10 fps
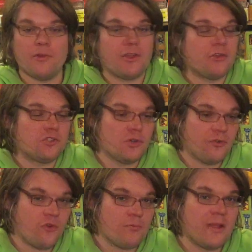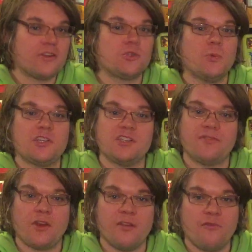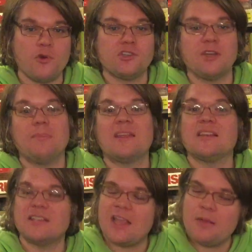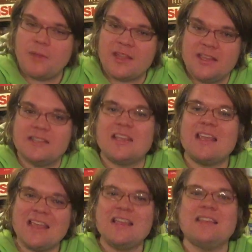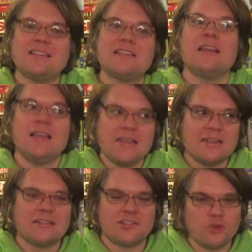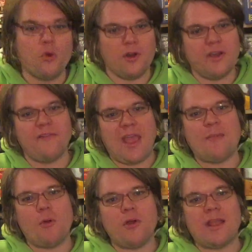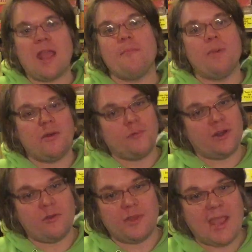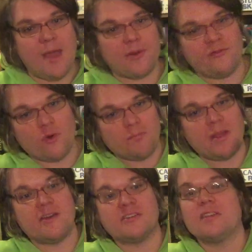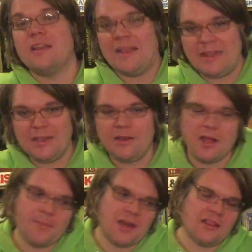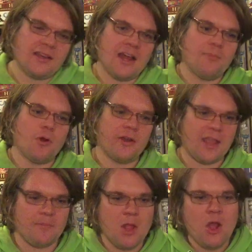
It only goes two to four players, which is very unfortunate because a game like this is sort of a party game, but when you only cap it at four players, eh, immediately not a party game.